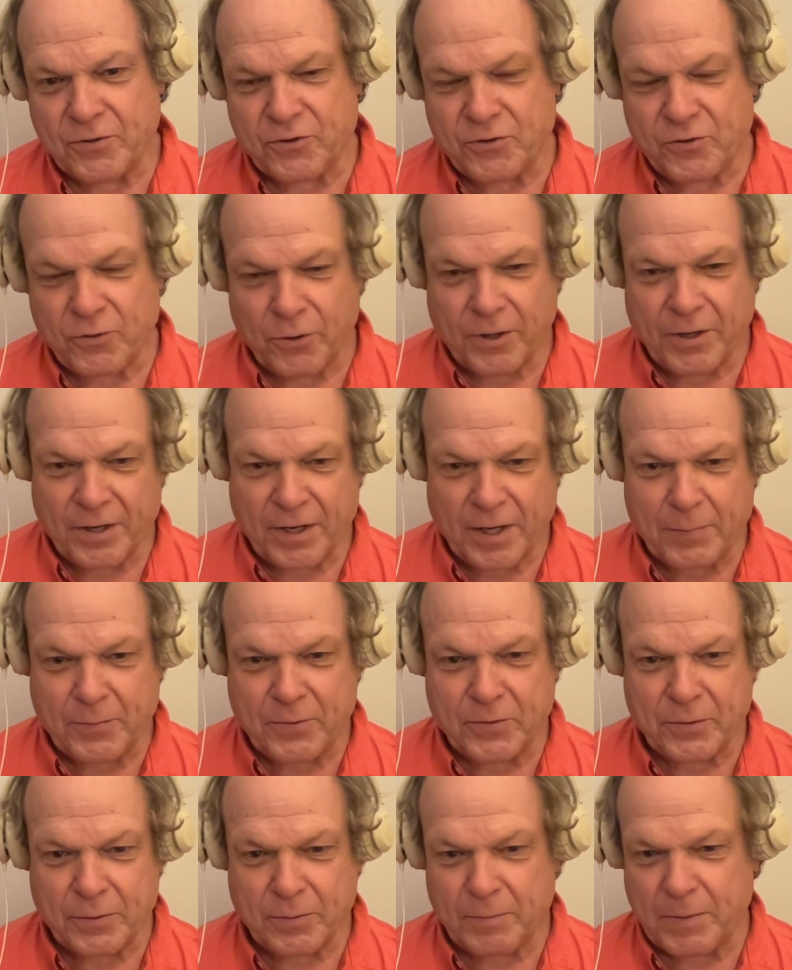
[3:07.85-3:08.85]
shorten it up
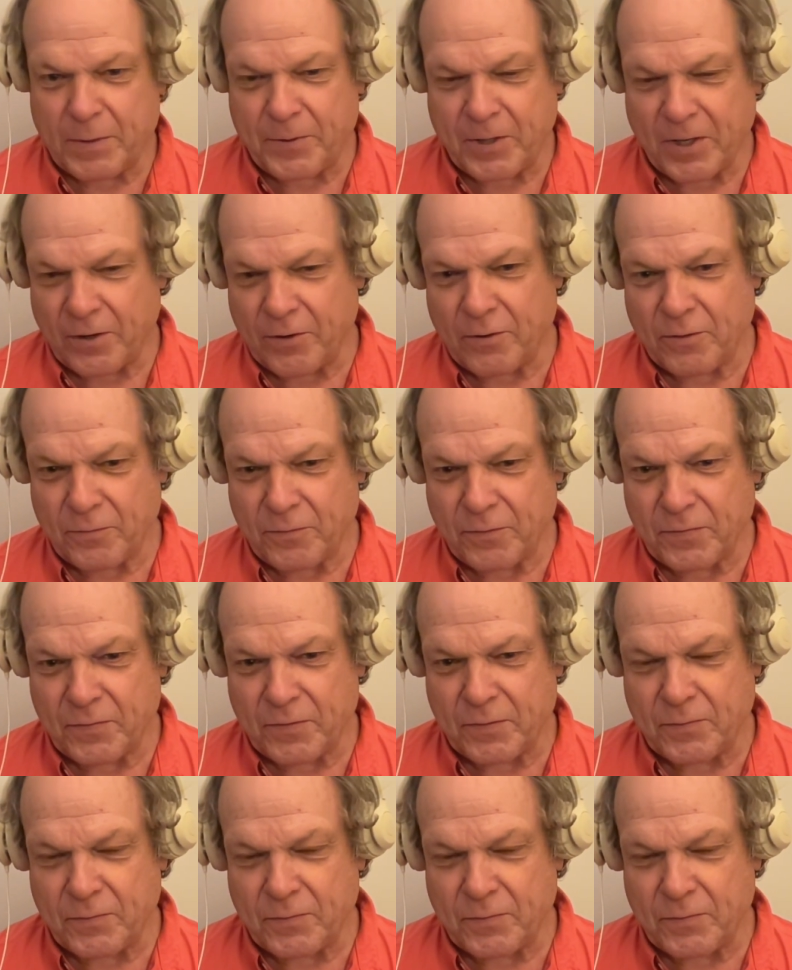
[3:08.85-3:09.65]
to maybe 150